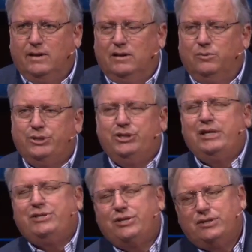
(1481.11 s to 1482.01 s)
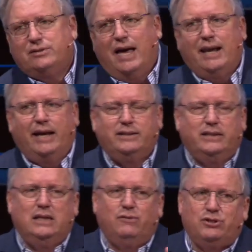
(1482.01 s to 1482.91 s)
And when Jesus says, I'd like to
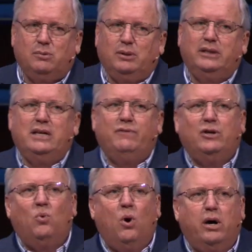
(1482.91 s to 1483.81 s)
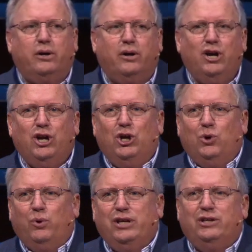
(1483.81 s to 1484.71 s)
give you some living water
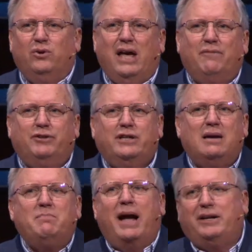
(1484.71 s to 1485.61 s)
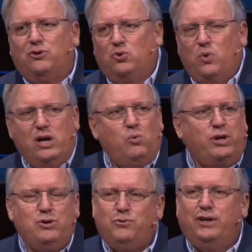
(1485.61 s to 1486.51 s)
where you don't have to come back to the well, what
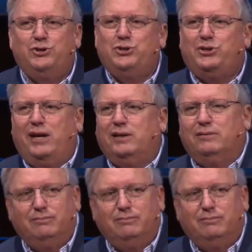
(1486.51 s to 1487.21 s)
do you think she said?